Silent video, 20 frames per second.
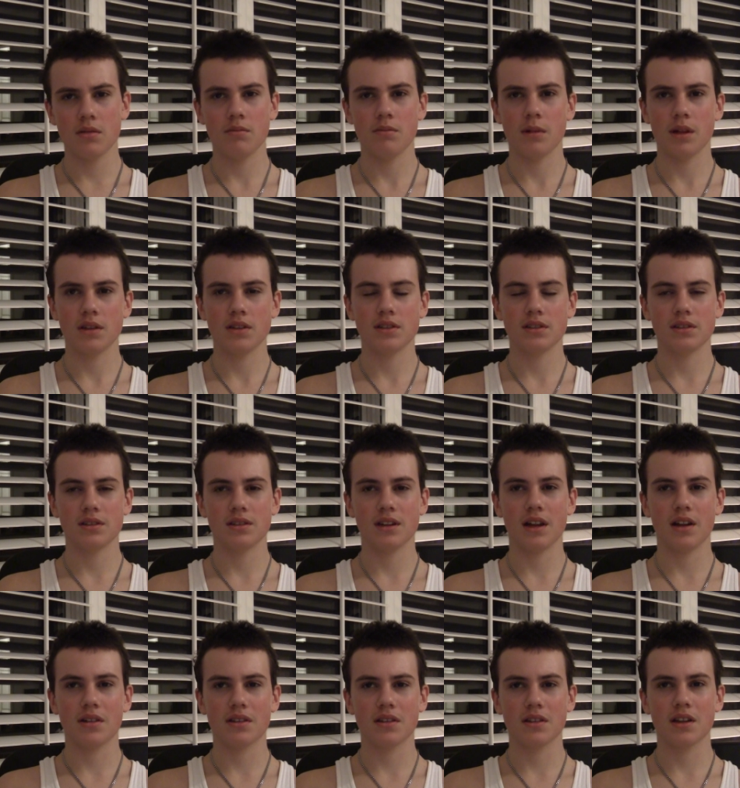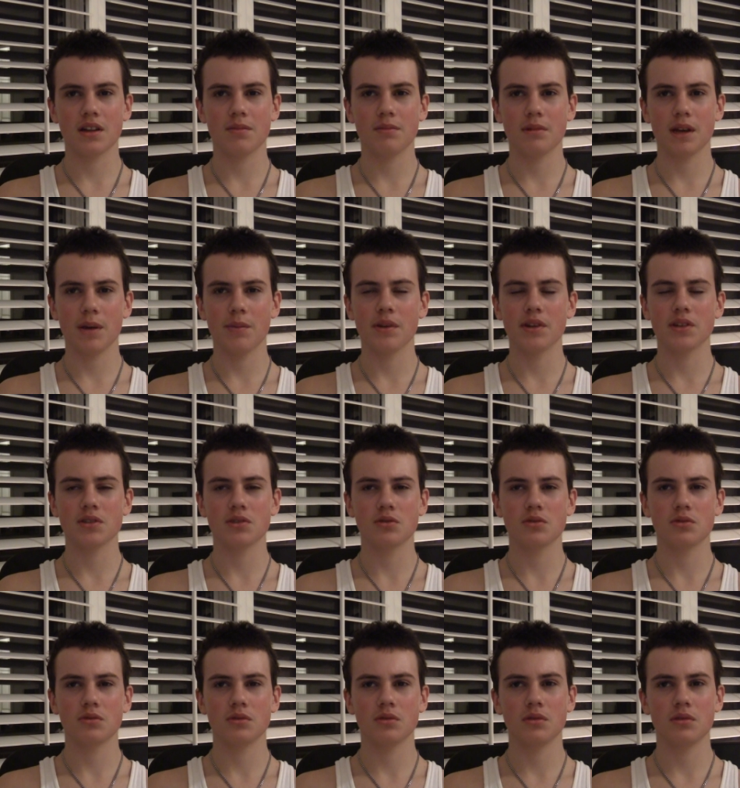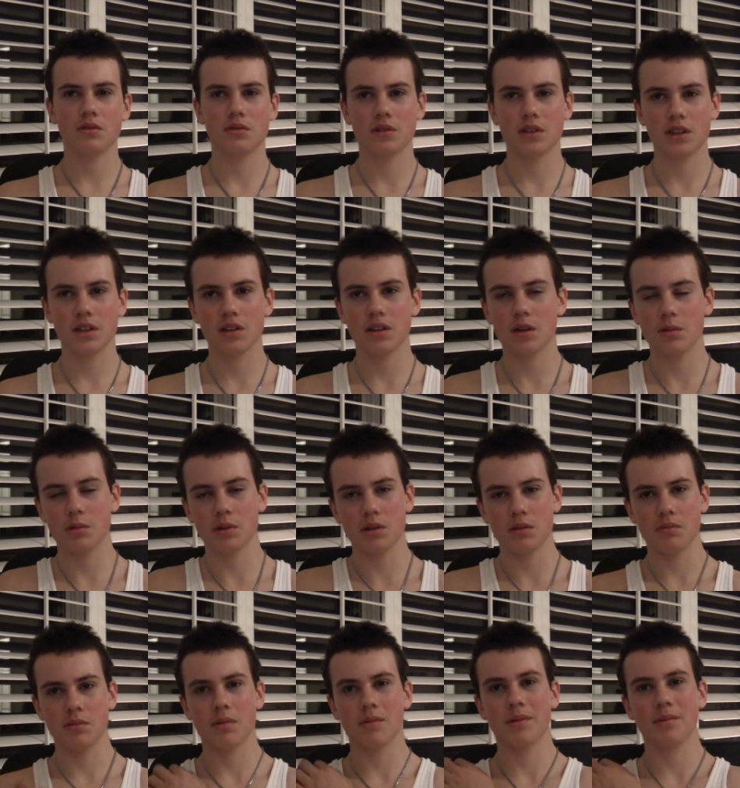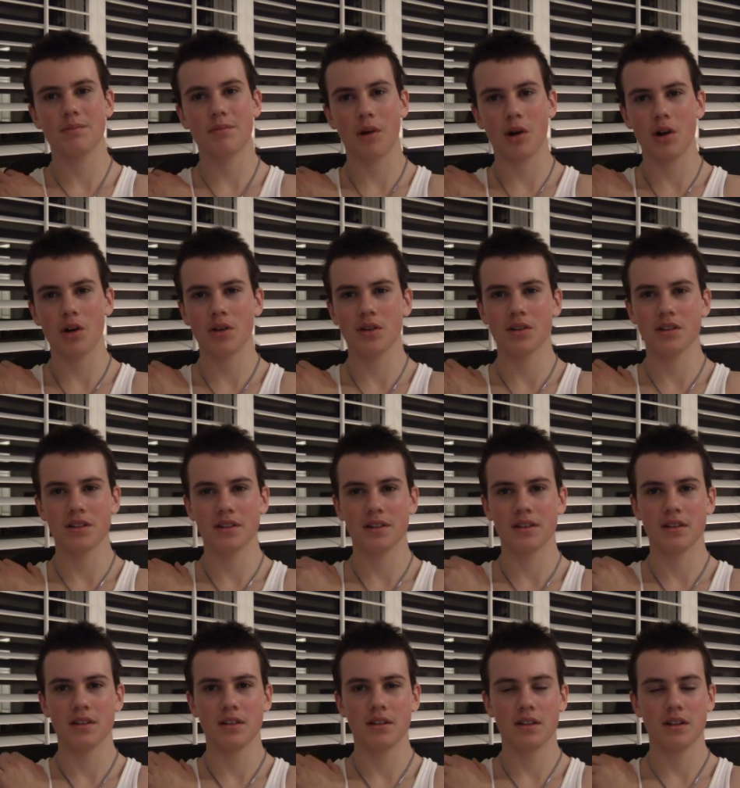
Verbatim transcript: mental health club at my school, right? And I'm gonna be part of the